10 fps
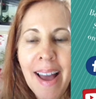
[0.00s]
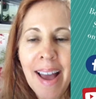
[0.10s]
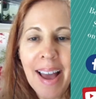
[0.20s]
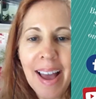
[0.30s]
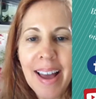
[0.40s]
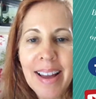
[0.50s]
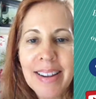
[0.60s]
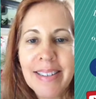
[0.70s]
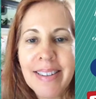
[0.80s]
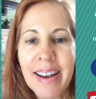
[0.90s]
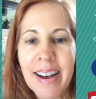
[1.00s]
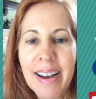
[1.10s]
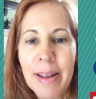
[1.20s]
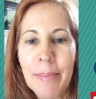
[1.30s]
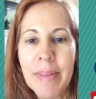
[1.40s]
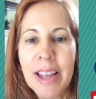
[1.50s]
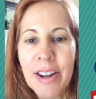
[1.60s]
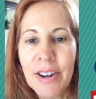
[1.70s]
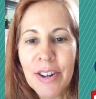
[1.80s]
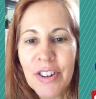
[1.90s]
and I'm
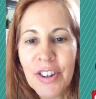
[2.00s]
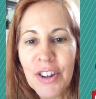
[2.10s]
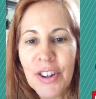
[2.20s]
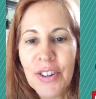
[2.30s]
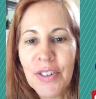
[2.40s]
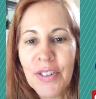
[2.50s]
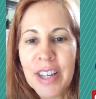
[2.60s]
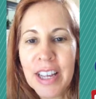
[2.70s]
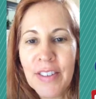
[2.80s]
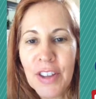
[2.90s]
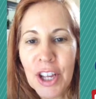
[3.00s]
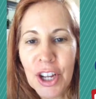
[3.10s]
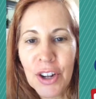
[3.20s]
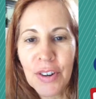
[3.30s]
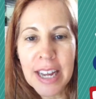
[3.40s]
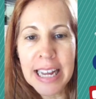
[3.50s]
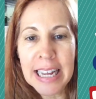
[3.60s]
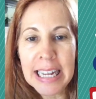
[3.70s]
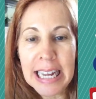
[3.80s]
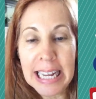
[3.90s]
here to give you
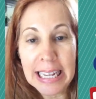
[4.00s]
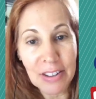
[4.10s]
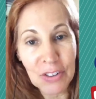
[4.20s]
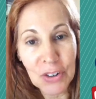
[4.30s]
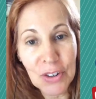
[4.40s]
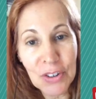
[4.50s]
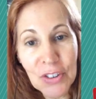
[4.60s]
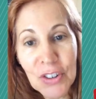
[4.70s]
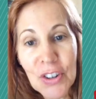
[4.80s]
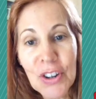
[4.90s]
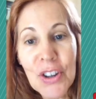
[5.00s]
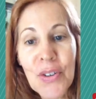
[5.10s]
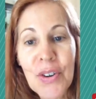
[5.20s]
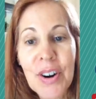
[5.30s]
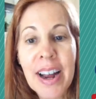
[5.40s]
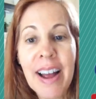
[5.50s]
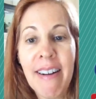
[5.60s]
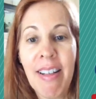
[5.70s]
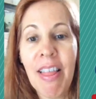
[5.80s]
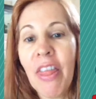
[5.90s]
answers to your
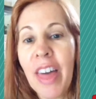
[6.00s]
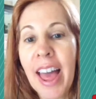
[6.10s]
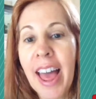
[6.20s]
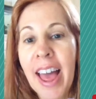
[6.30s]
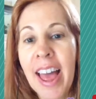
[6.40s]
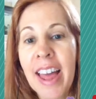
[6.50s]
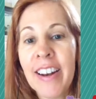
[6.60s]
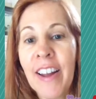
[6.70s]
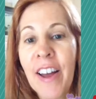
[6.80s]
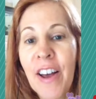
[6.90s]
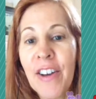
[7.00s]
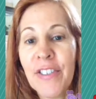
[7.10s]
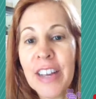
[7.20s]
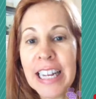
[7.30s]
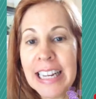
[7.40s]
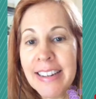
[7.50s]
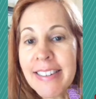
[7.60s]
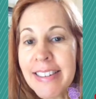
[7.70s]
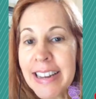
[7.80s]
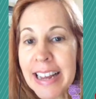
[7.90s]
health and
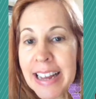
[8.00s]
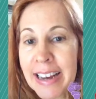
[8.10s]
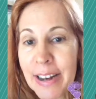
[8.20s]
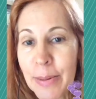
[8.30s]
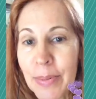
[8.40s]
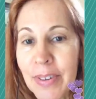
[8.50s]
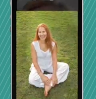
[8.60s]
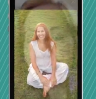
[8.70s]
fitness tips.